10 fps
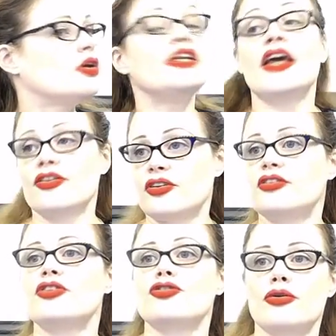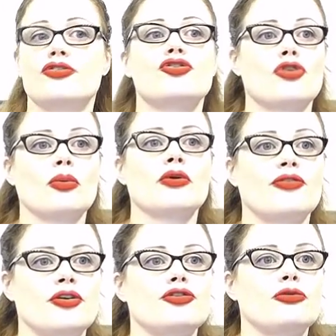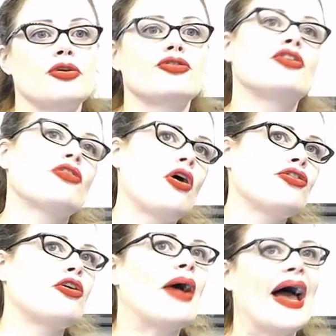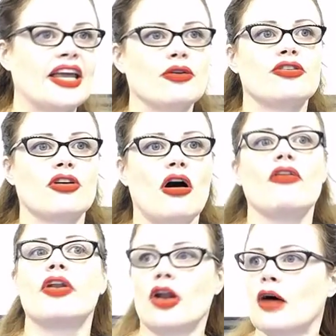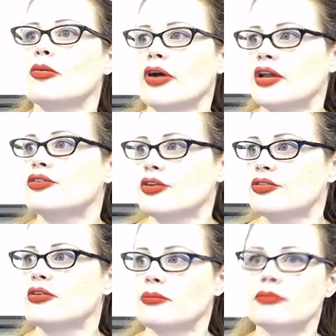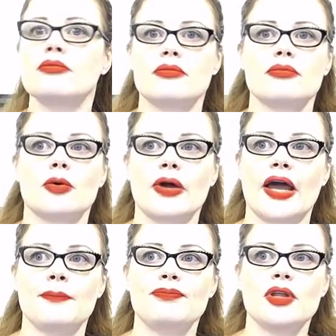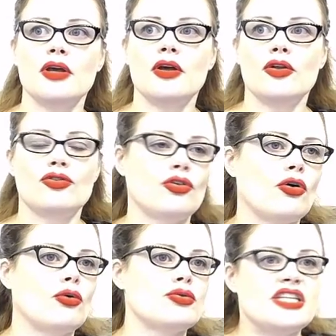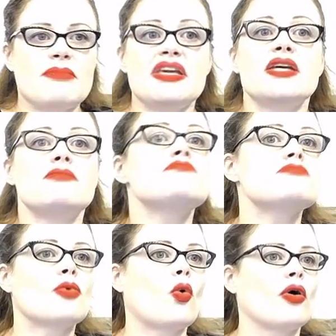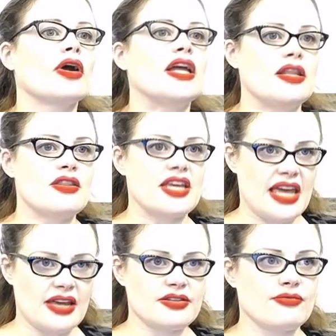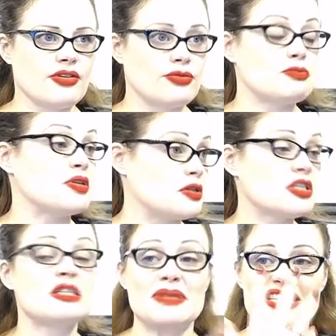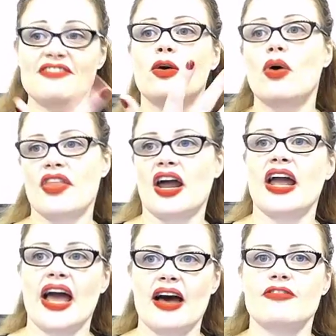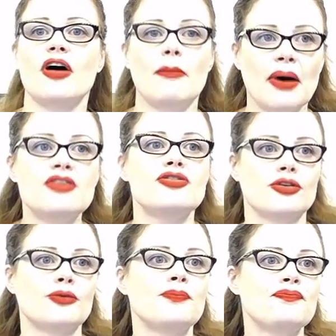Yes, and distro is a short word for distribution. It's also accurate to call it an operating system. Okay? So Debian, or in the case of the spe specific one that I have, Ubuntu,